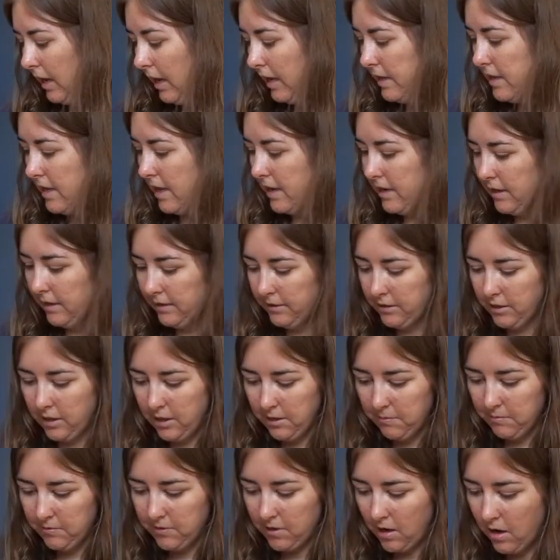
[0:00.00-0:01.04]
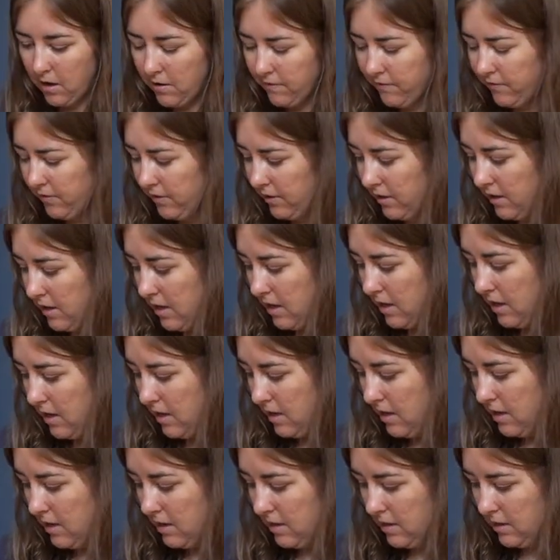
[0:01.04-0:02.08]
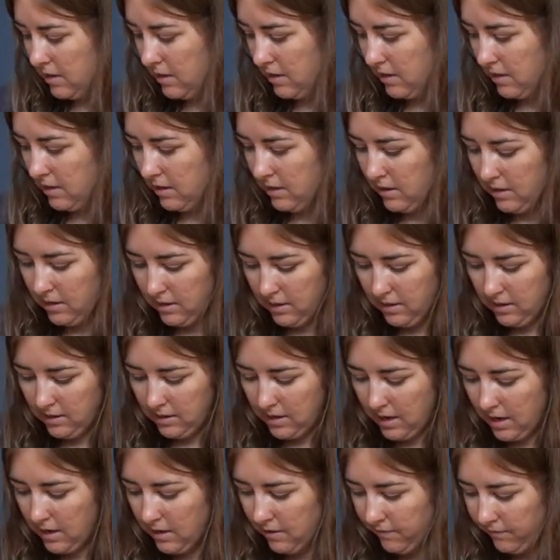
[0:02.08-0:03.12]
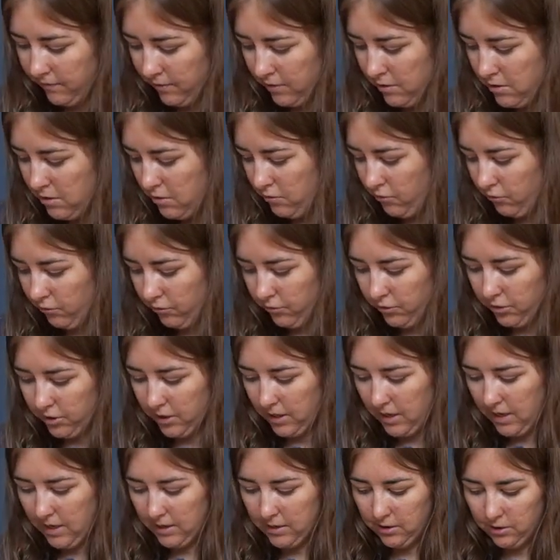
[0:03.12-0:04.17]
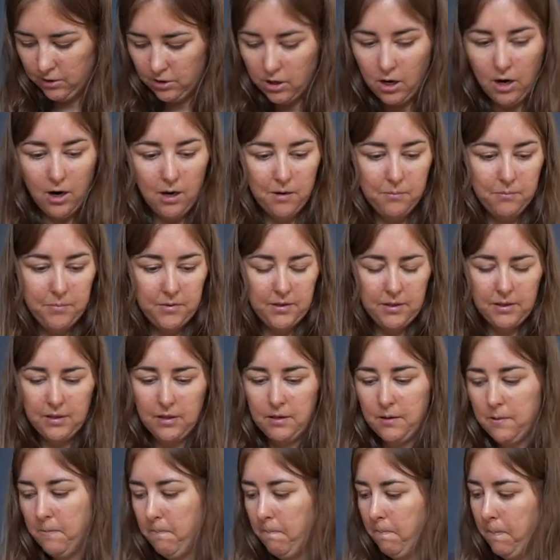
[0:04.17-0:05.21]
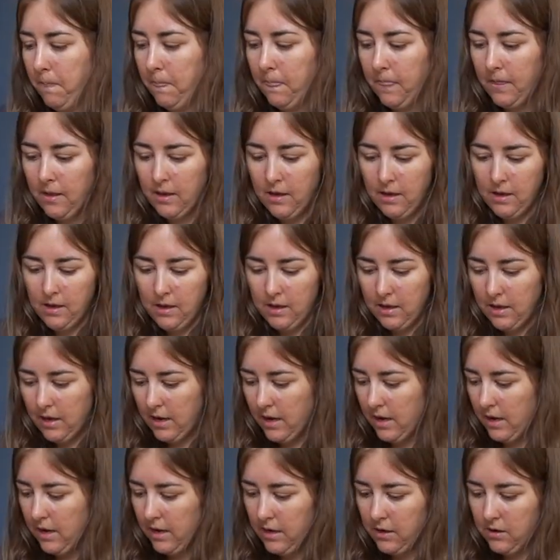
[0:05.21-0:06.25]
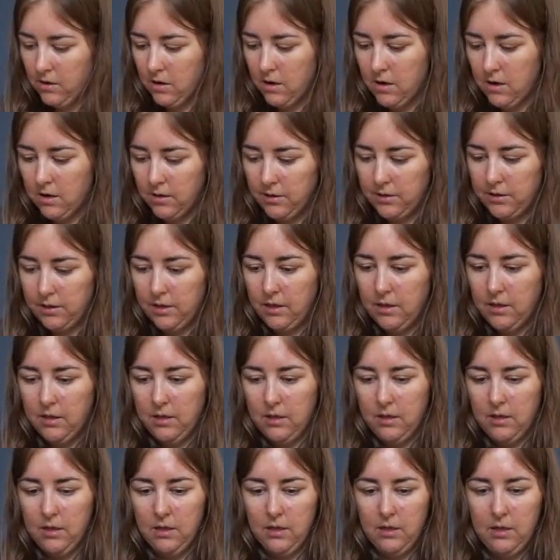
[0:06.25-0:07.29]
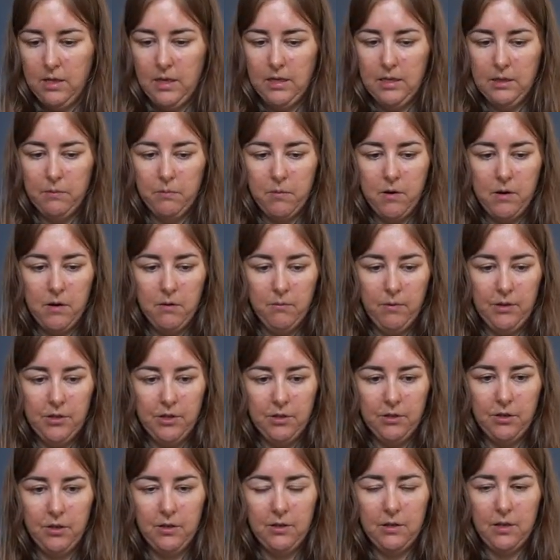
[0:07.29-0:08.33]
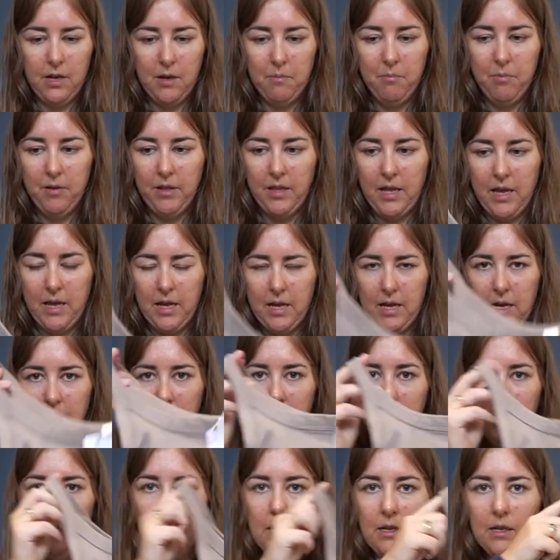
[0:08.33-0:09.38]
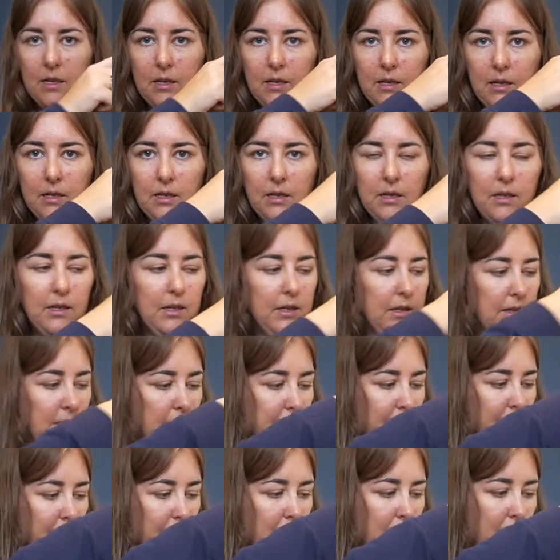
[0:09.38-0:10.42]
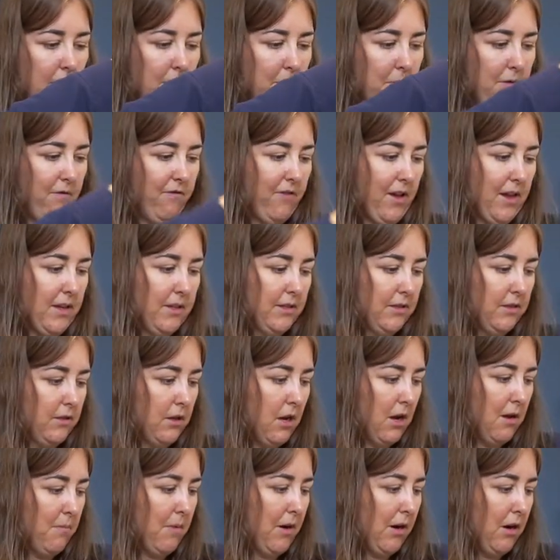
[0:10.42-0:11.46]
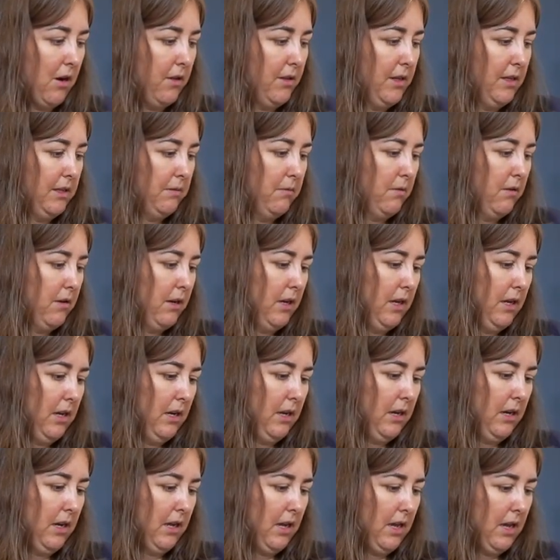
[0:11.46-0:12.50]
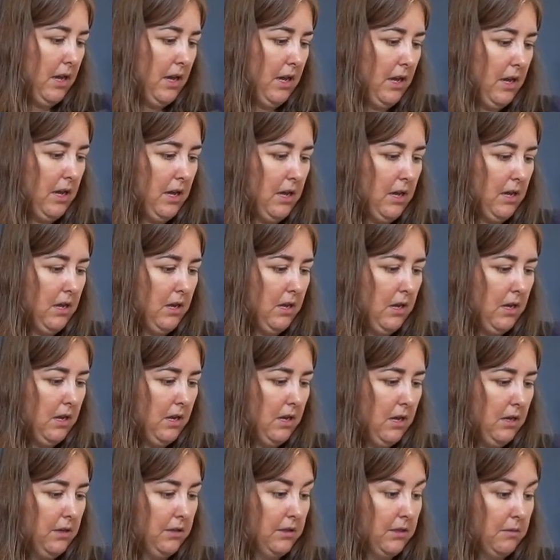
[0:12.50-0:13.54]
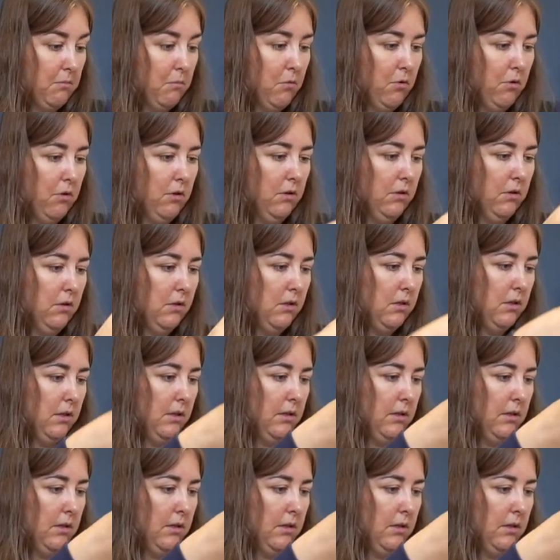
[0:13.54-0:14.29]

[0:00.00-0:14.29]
And then in terms of the kind of neutral shade tops, I got this one, which is just a plain vest top. I got this one in a small.